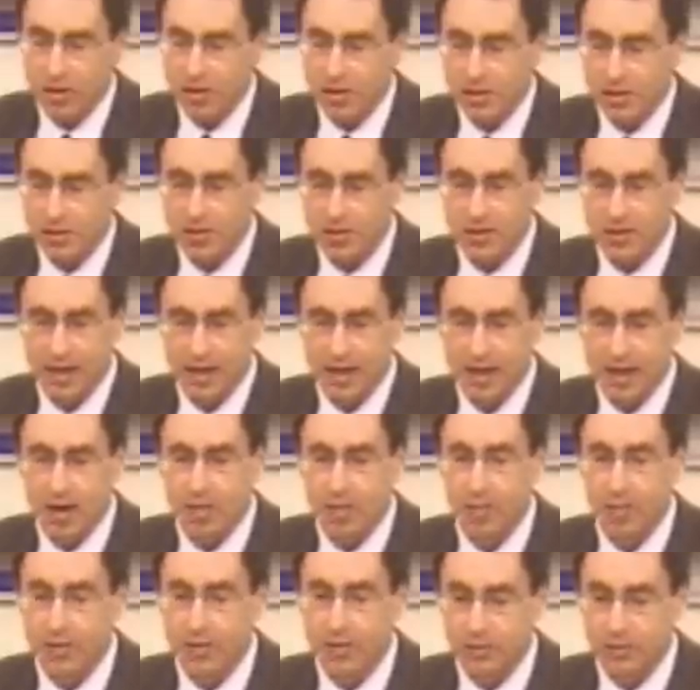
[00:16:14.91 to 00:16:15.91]
Wall Street
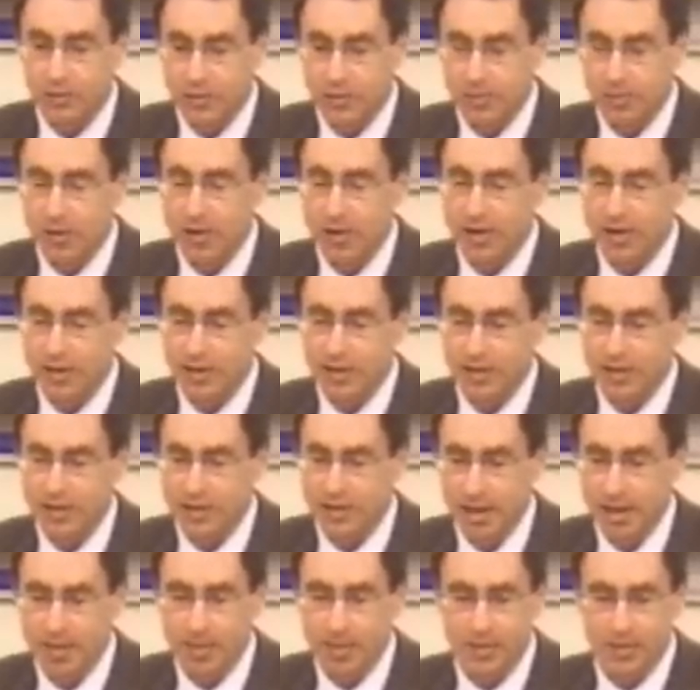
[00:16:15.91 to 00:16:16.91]
cowboys responded to
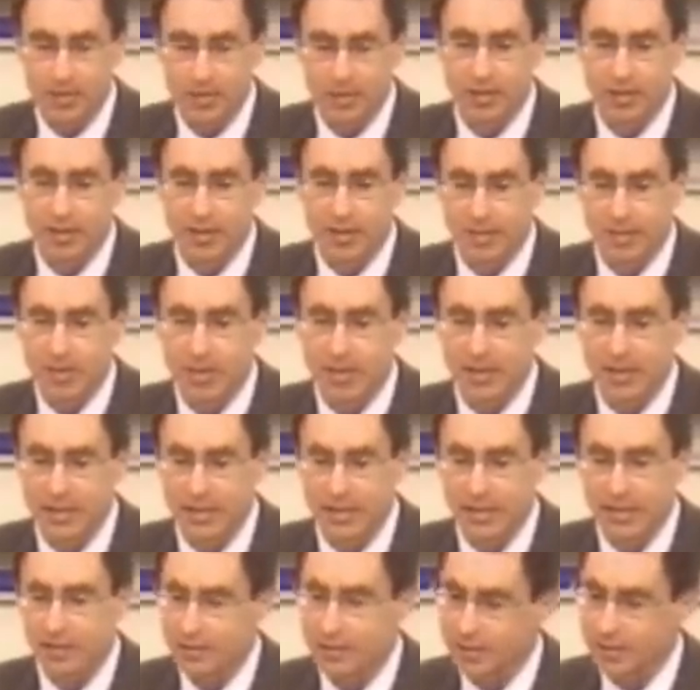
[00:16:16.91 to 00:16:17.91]
the opportunity to make
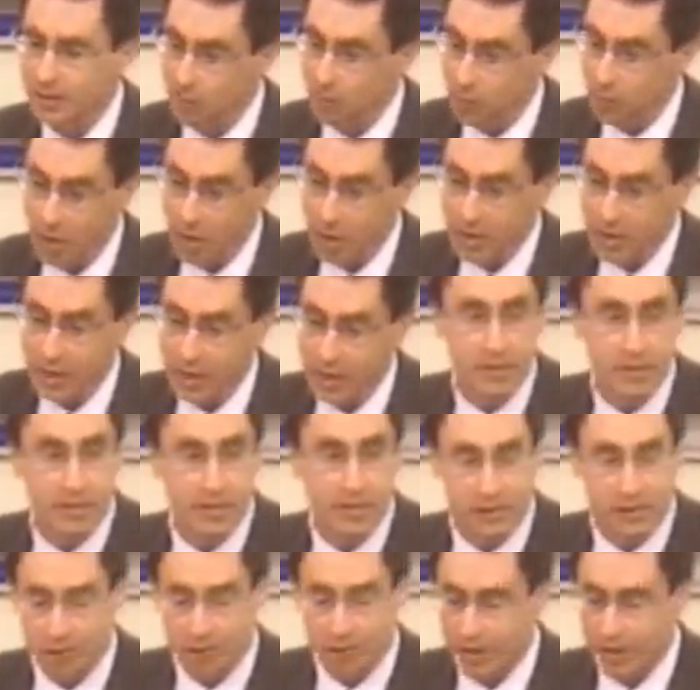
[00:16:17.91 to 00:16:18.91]
deals that, 1, can
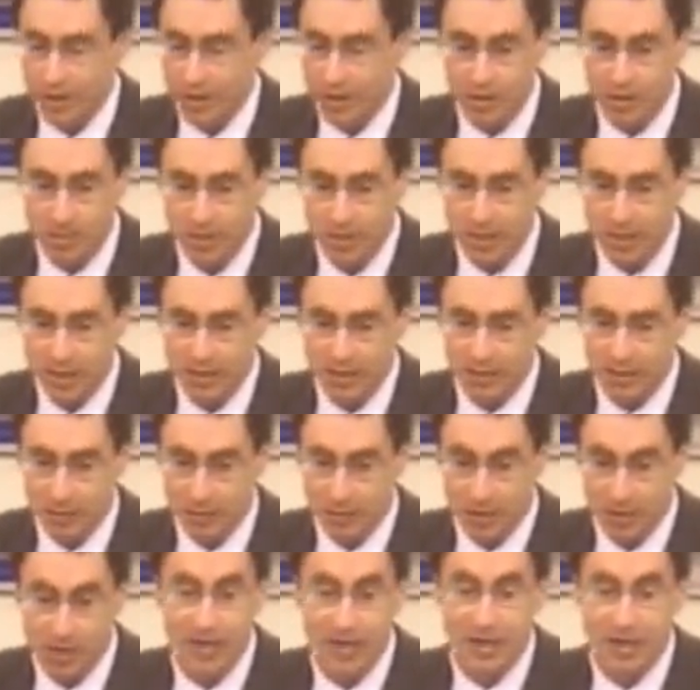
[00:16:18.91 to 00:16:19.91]
be struck in a
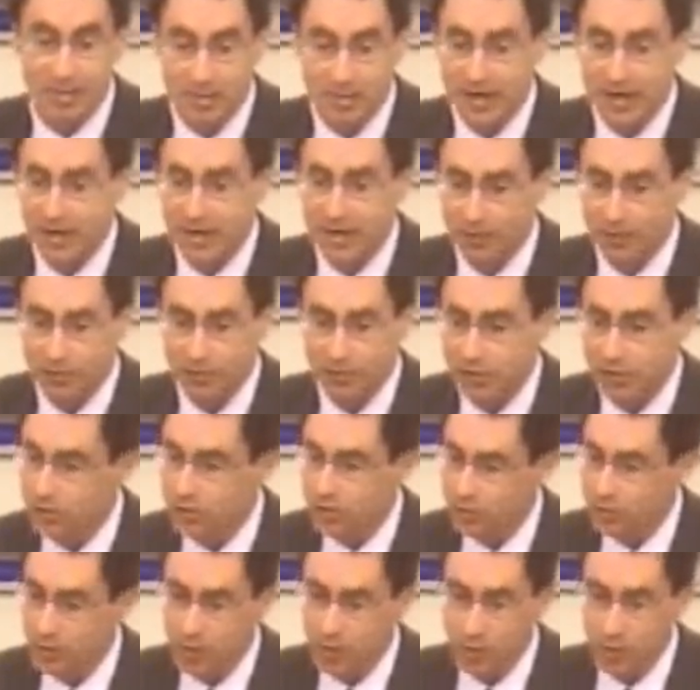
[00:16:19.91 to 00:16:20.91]
minute,
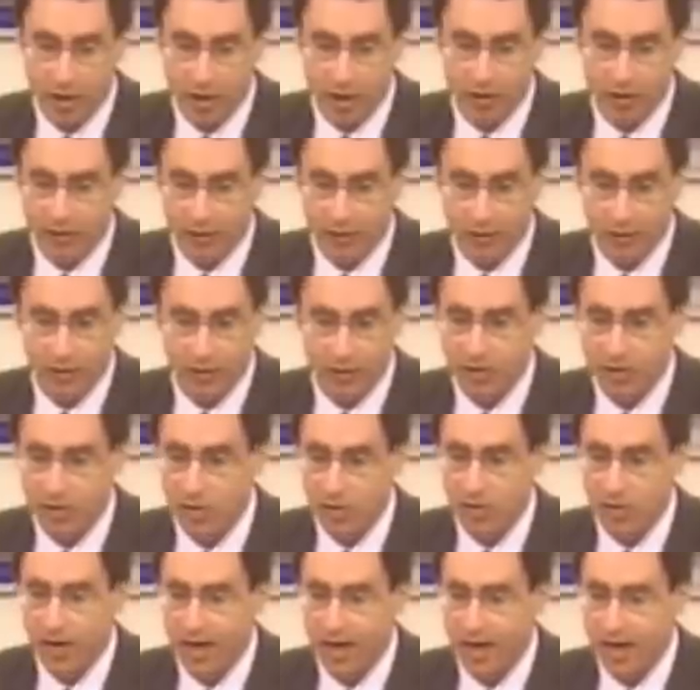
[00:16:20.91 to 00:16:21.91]
2, require little or
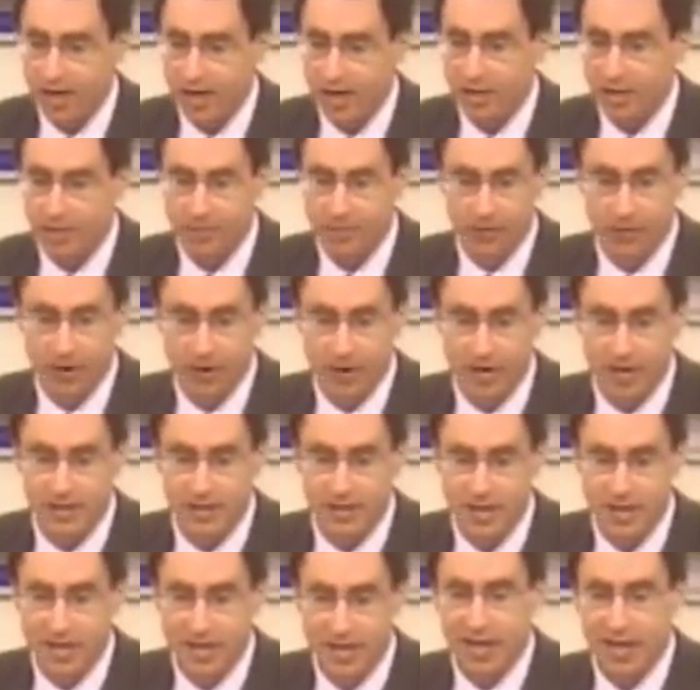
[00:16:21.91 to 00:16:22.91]
no cash up
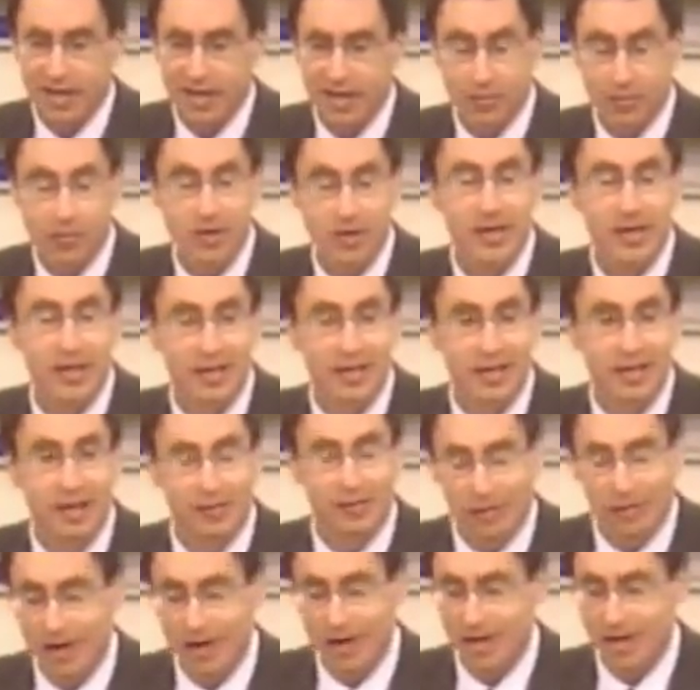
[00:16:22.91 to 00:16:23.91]
front, and 3, can
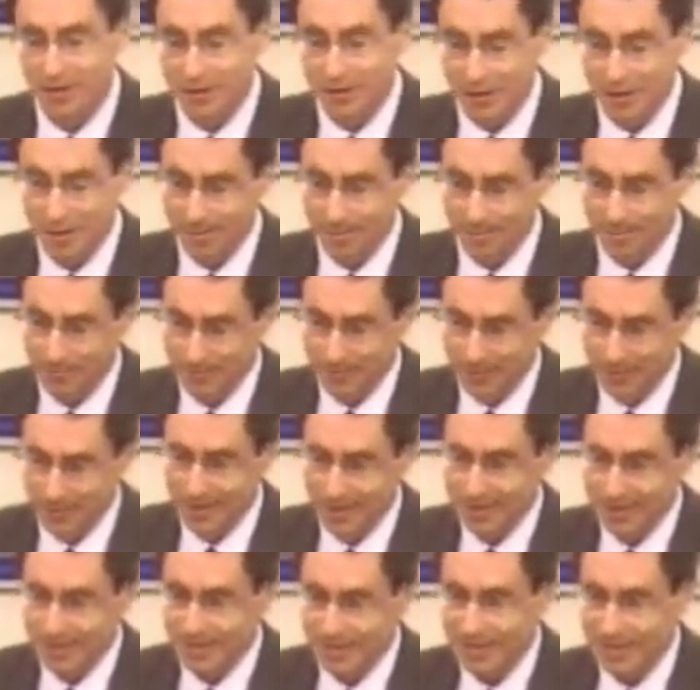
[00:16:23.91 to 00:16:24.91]
cover anything.
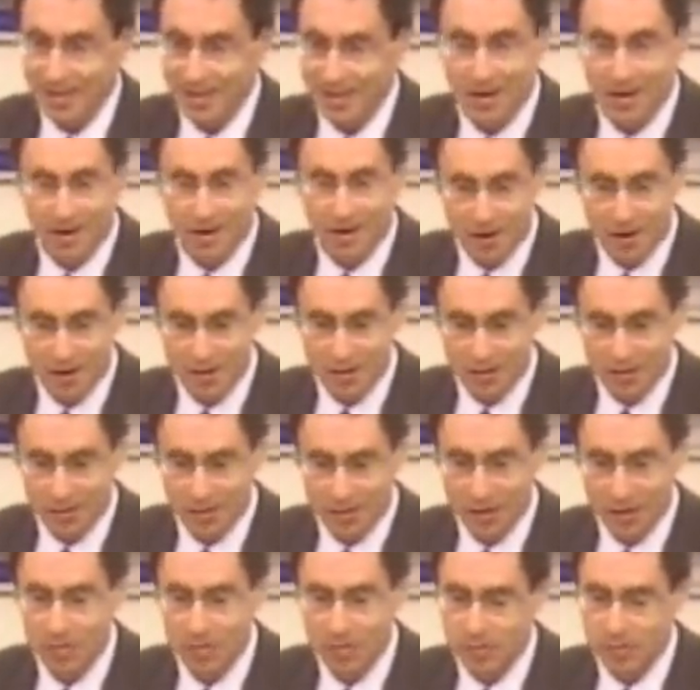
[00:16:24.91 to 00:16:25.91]
Yeehaw, you
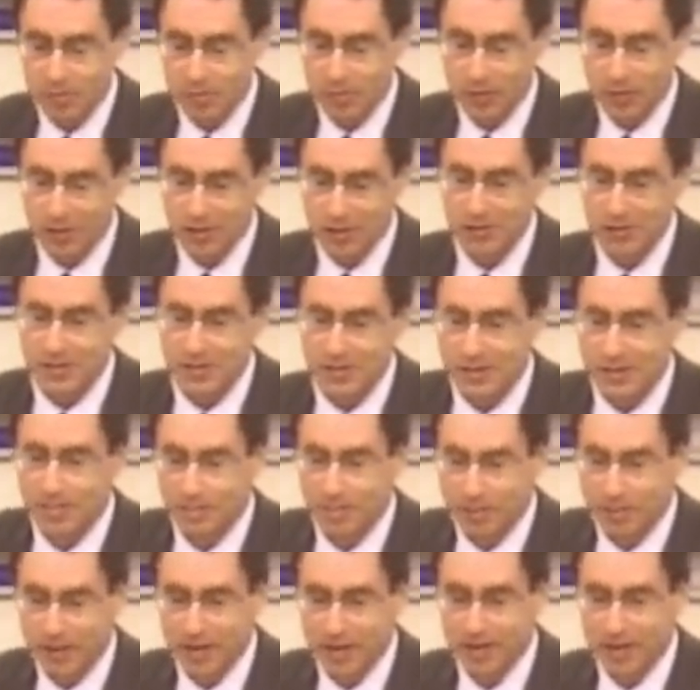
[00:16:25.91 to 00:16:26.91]
can almost picture
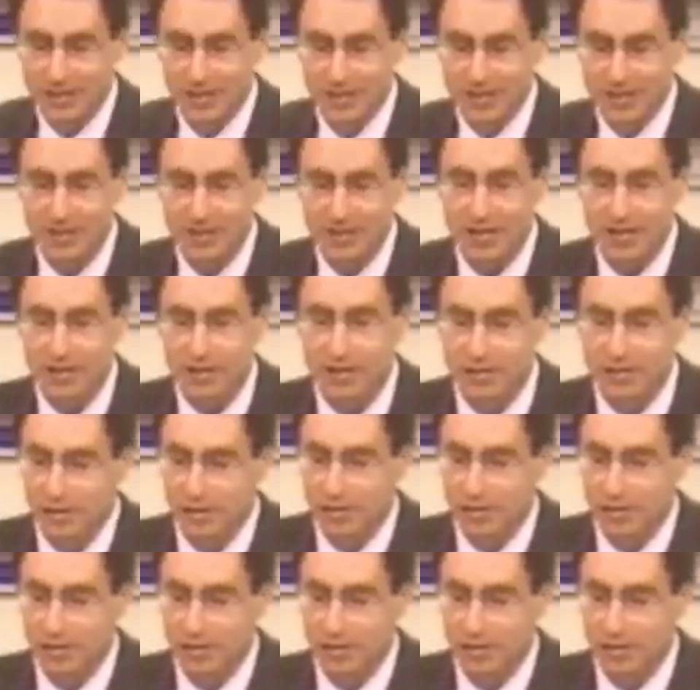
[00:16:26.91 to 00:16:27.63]
Slim Pickens and Dr.